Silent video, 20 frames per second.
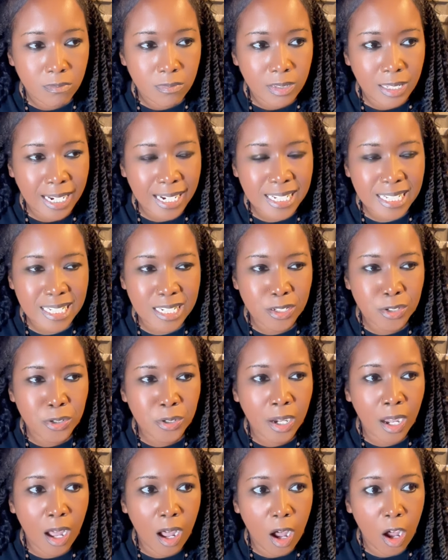like I said, you
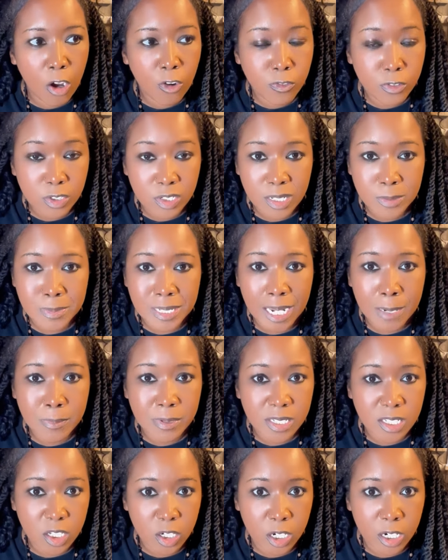could offer some type of
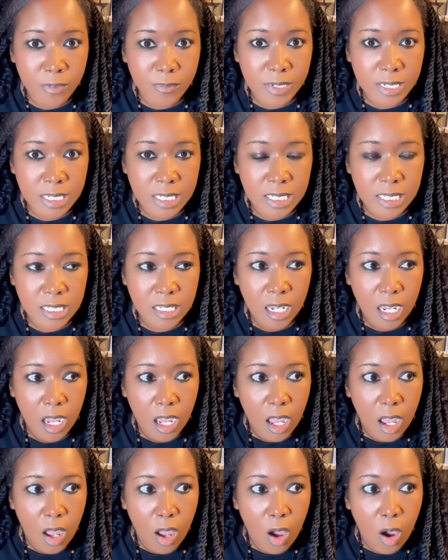service,
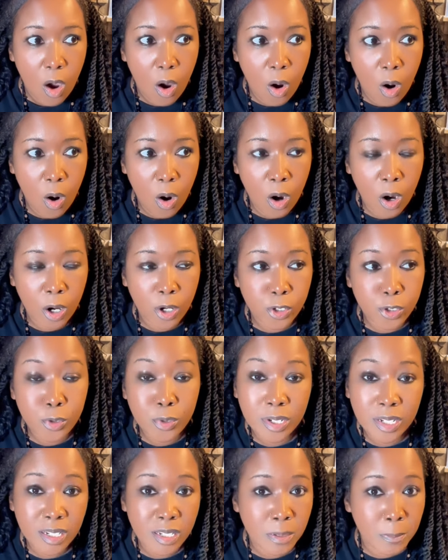or you
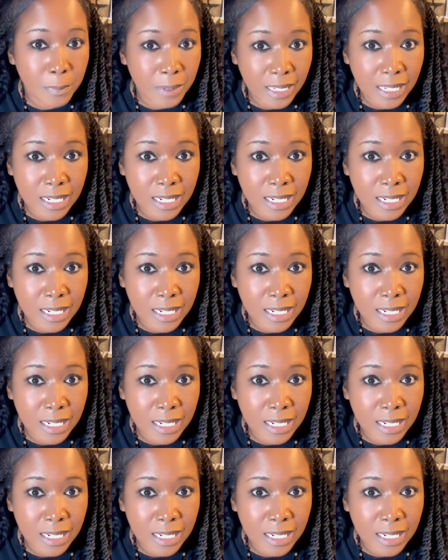could be